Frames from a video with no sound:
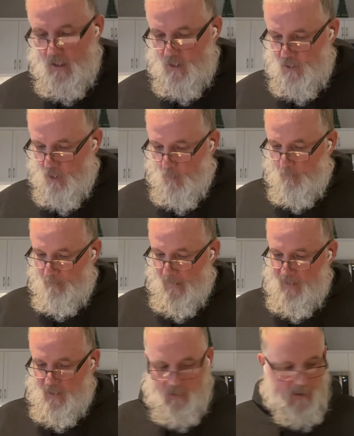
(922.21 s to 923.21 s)
So
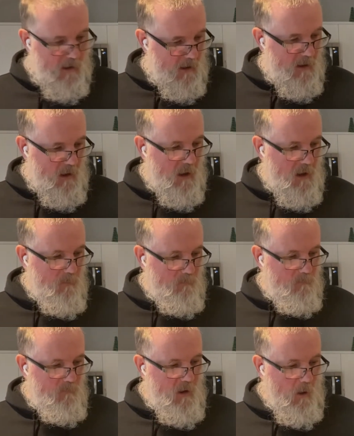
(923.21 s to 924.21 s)
basically it's,
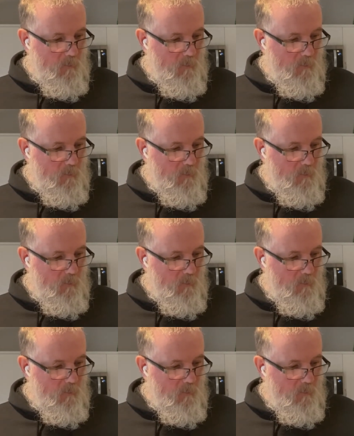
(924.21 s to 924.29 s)
you know,